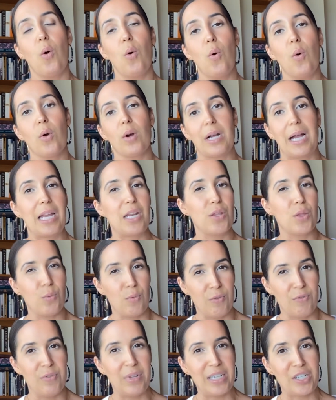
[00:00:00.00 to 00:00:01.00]
or kind of the
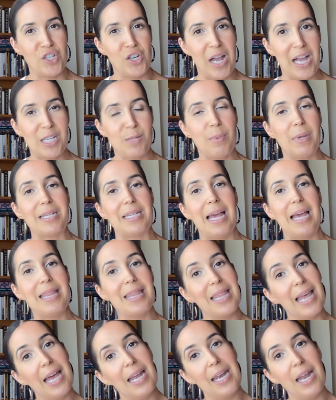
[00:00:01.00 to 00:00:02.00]
reflection aspect, and
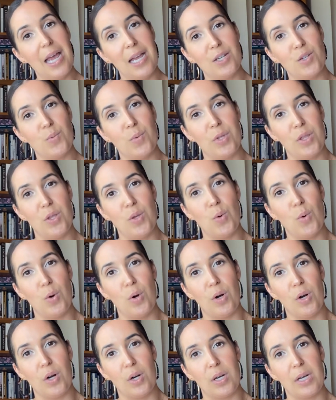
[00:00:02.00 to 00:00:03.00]
then end with
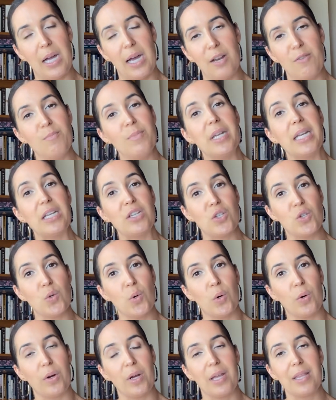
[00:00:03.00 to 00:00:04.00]
your kind of mini
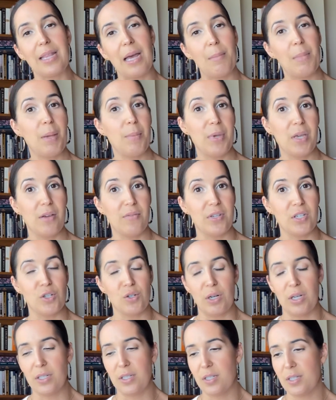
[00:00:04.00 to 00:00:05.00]
story, and that may be of
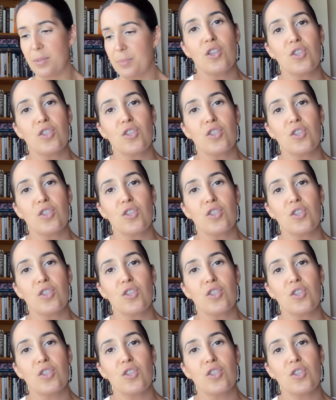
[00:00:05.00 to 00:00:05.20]
interest.